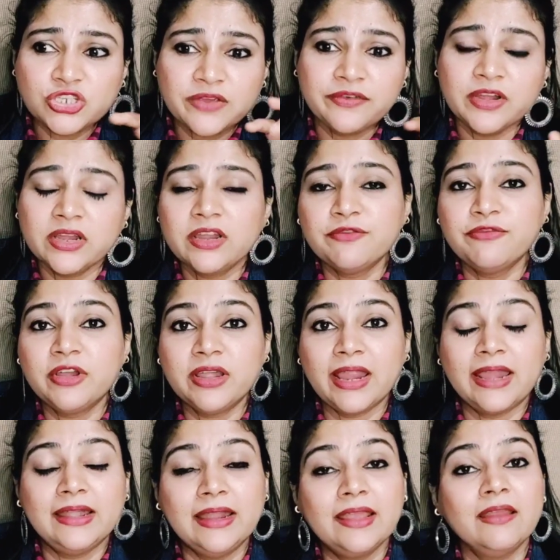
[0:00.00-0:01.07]
give it a different
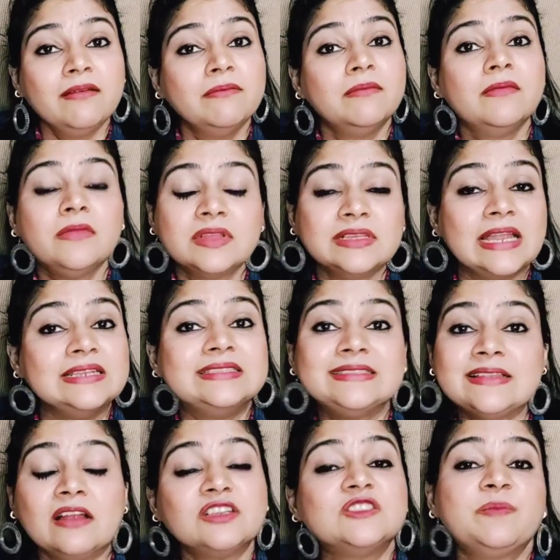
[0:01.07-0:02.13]
ending and
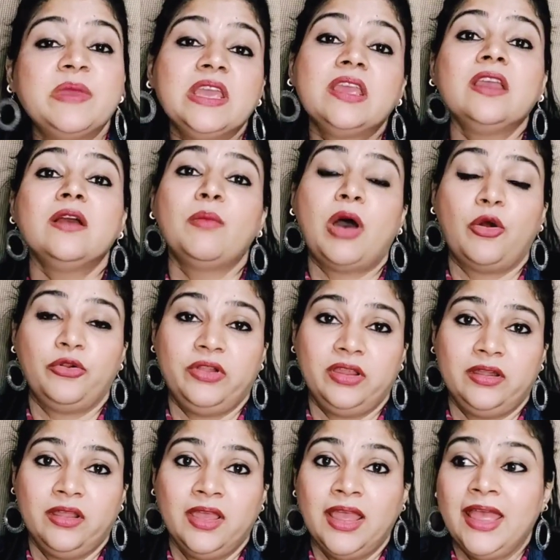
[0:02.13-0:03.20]
start speaking about
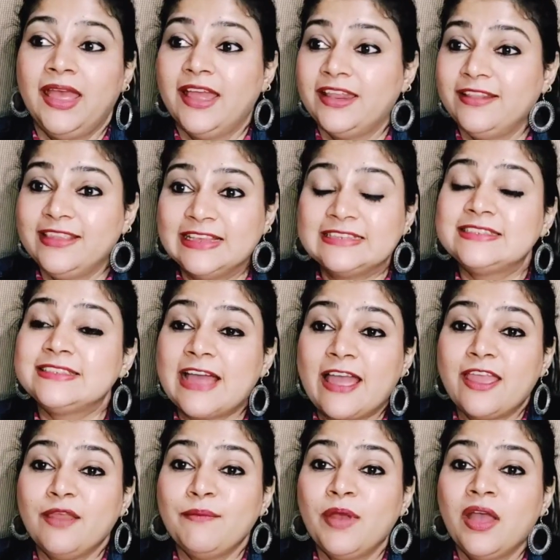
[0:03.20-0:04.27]
it. This
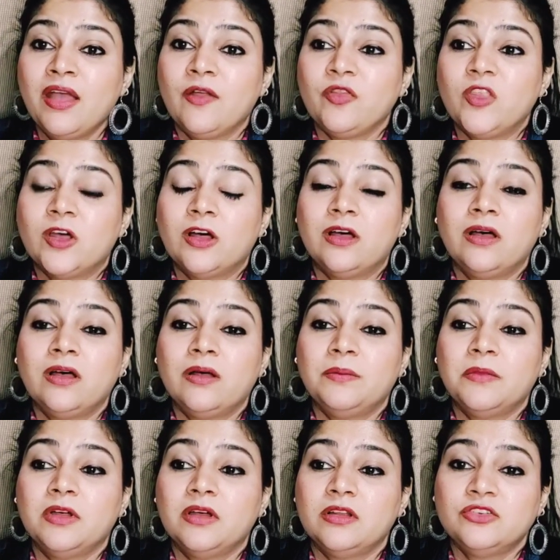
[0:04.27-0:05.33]
time
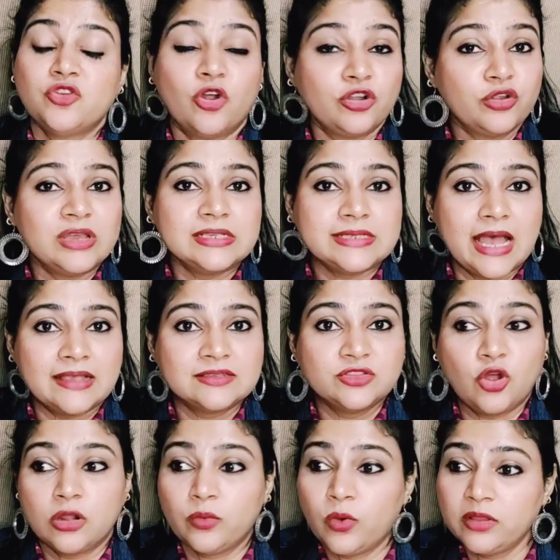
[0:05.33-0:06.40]
the tortoise has
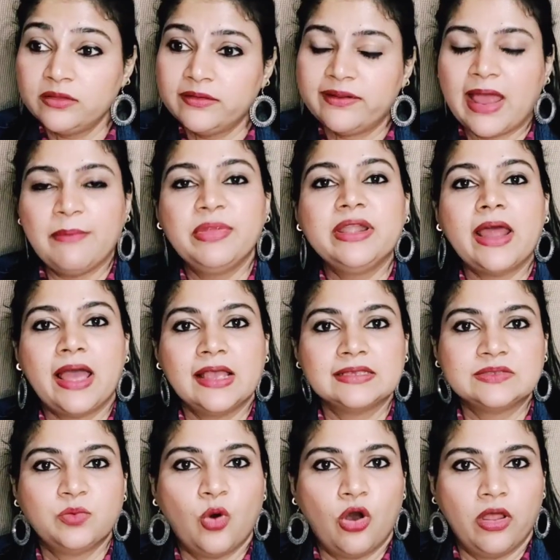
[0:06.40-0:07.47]
not won, the rabbit
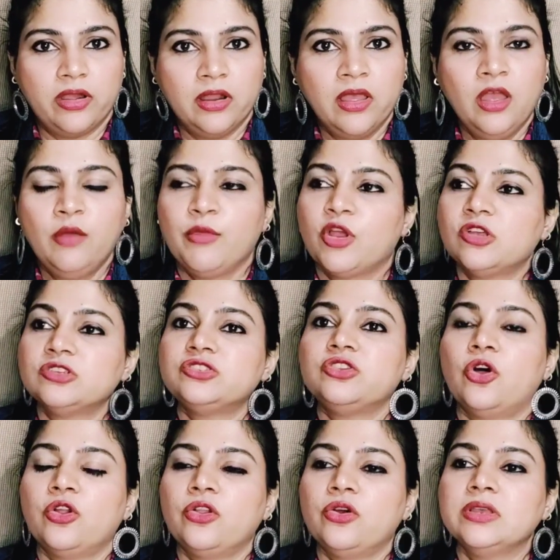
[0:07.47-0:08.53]
has won, because
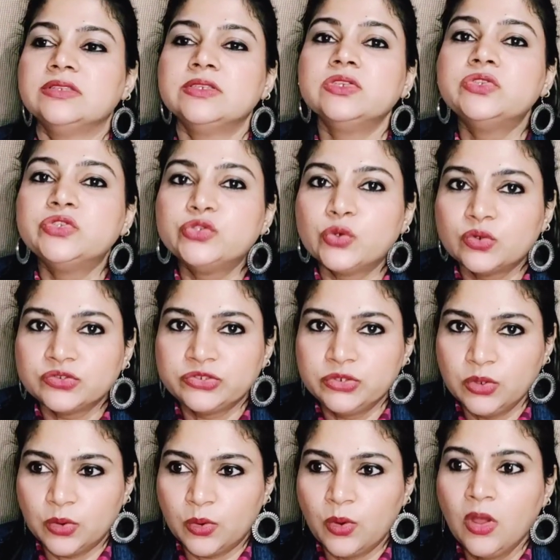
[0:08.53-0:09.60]
tortoise is so
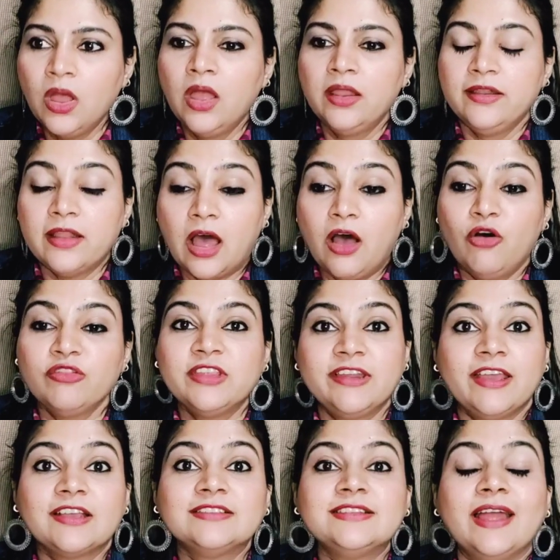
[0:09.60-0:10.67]
slow. Now the
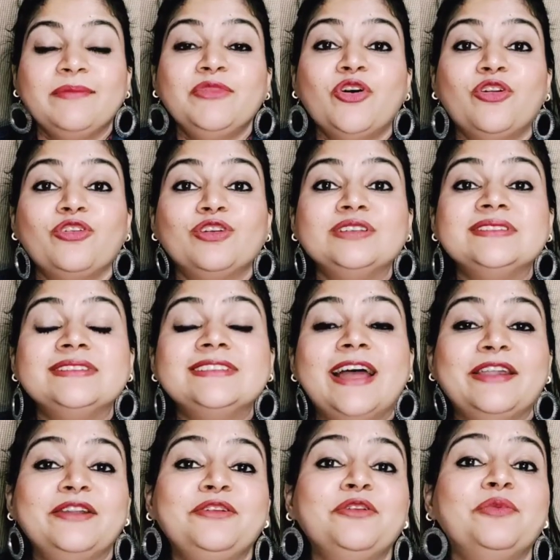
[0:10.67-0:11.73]
next time tortoise
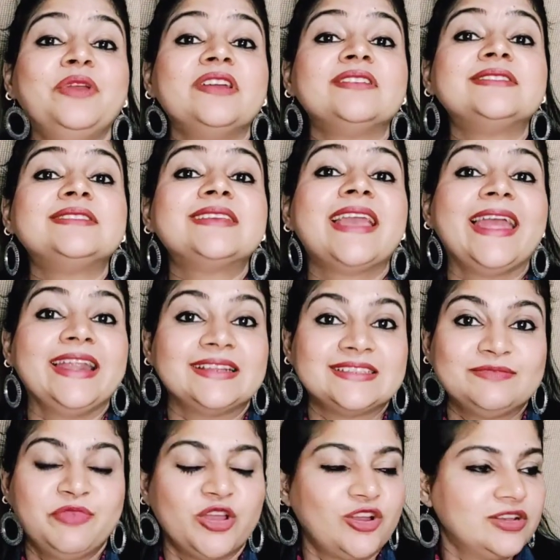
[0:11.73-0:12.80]
decided to wear skates,
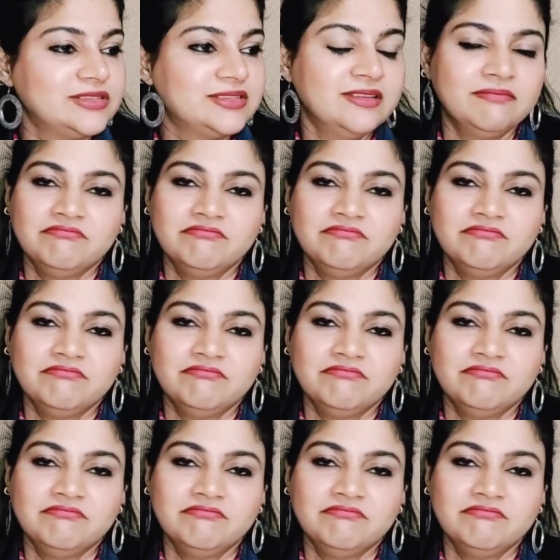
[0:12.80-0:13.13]
because